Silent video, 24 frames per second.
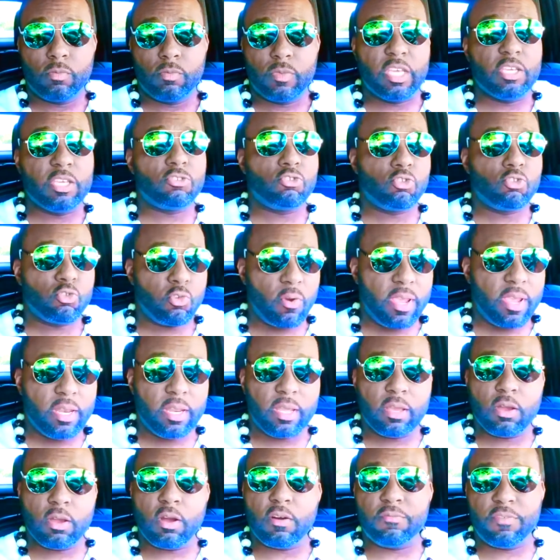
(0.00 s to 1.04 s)
There's
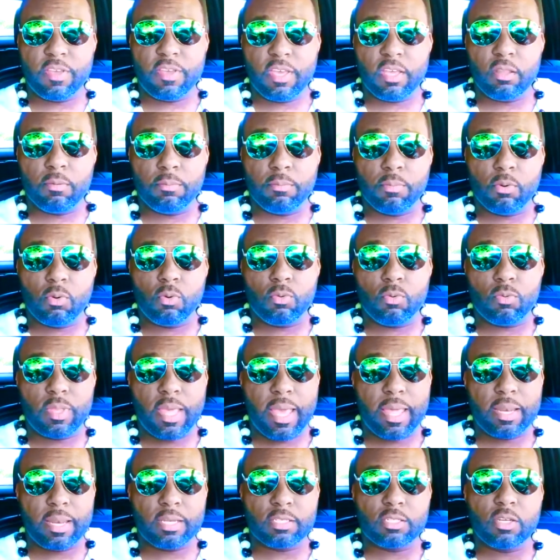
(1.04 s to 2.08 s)
training available
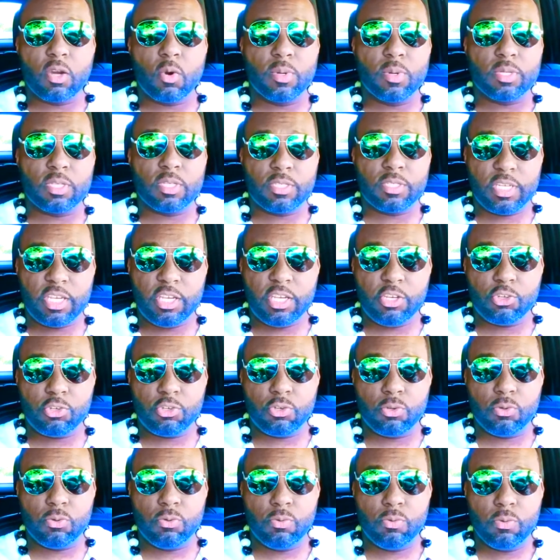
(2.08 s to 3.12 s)
that is going to
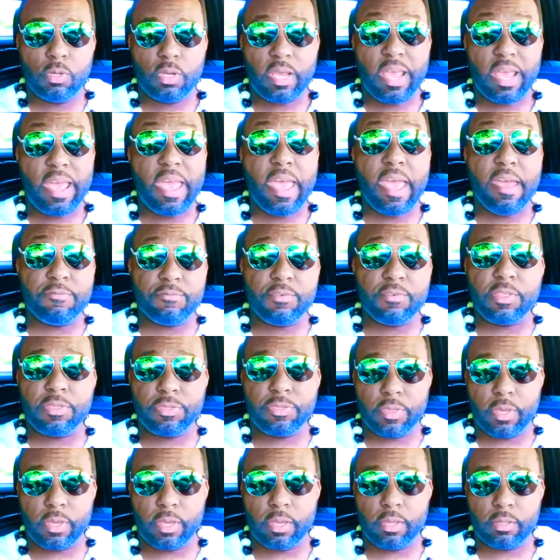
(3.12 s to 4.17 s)
teach you
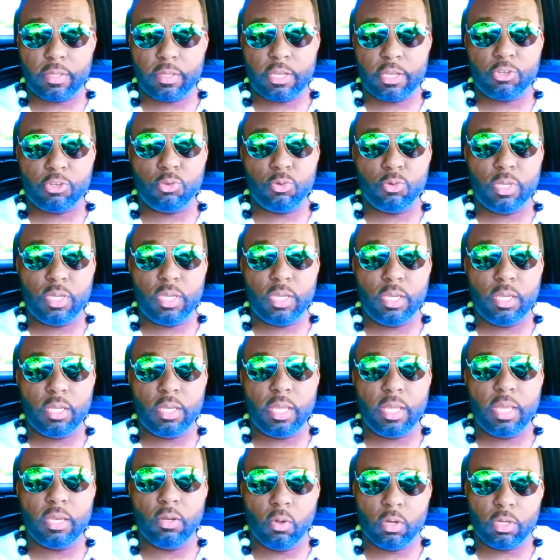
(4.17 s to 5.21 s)
everything that you
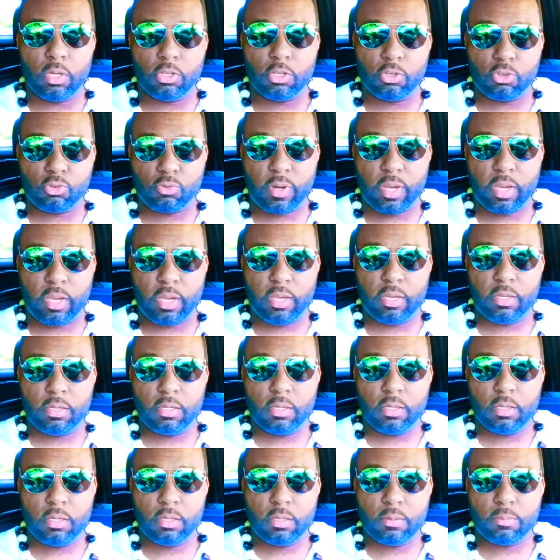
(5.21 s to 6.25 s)
need in order to trade
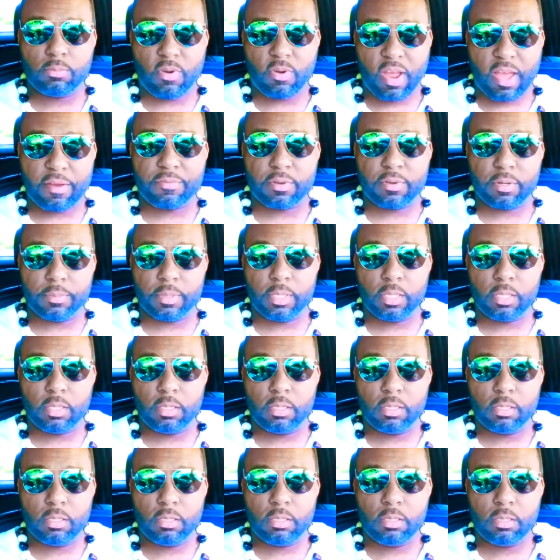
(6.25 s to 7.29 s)
profitably,
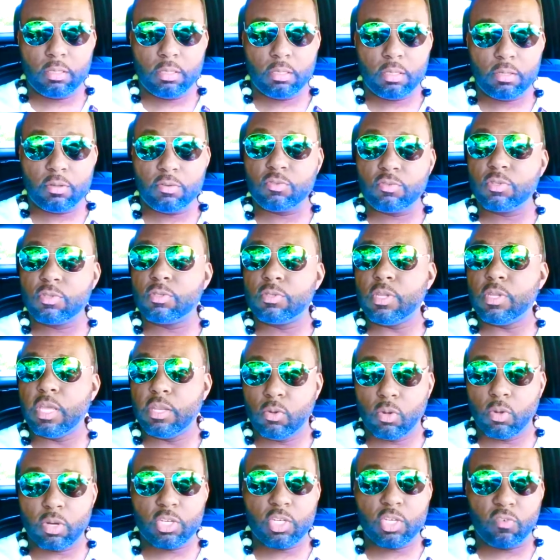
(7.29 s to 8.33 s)

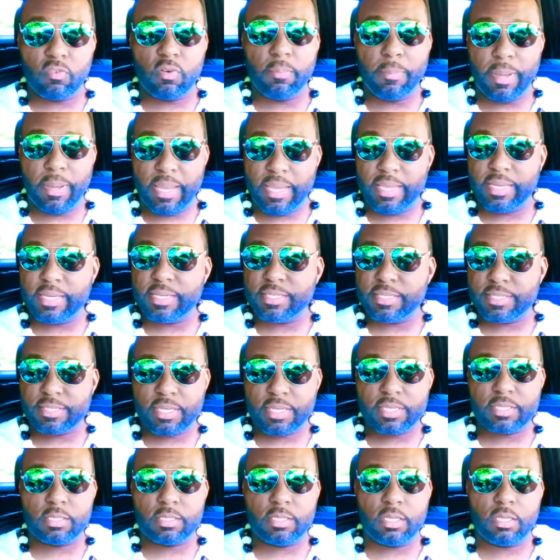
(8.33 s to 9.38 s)
in order to remain
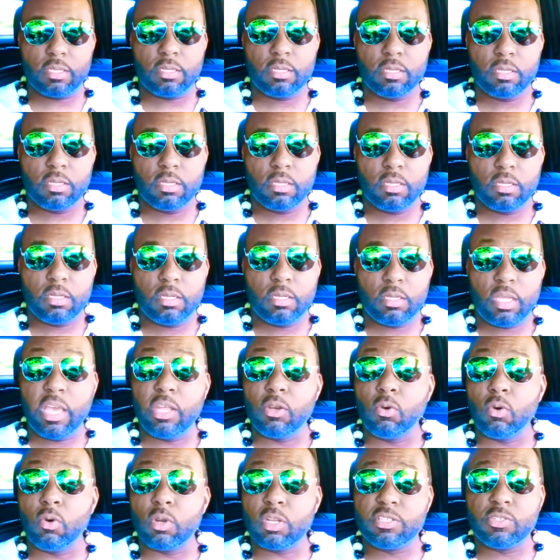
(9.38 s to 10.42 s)
consistent,
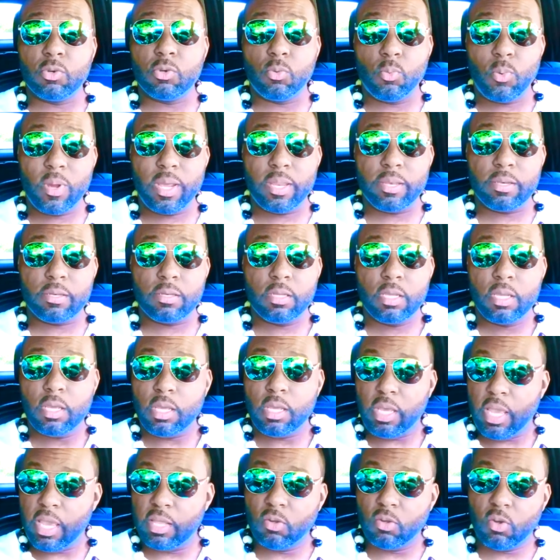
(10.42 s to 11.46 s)
in order to win,
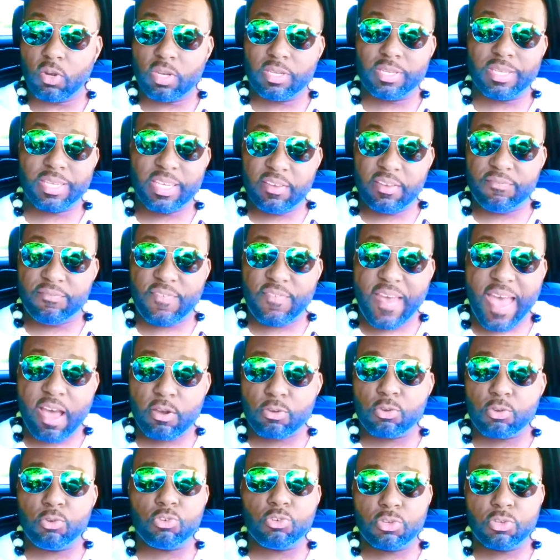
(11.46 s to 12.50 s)
in order to give
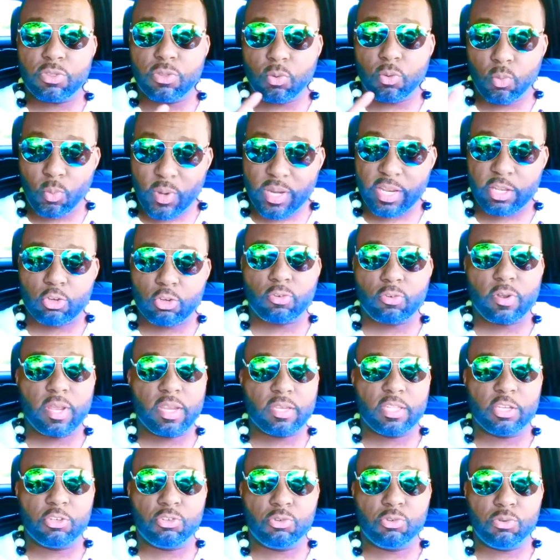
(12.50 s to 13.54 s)
value to the winning
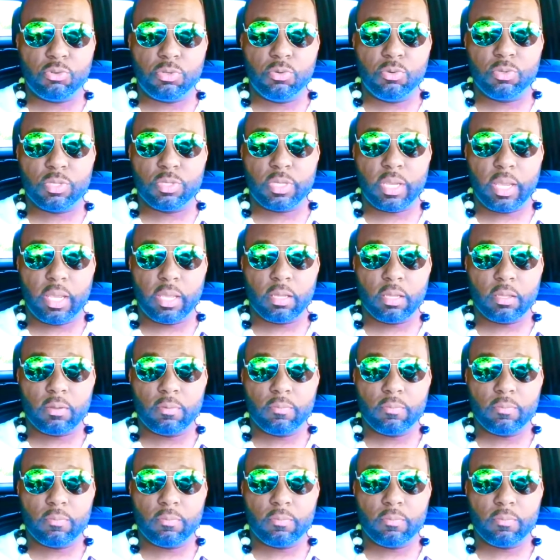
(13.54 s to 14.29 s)
trades that you do take.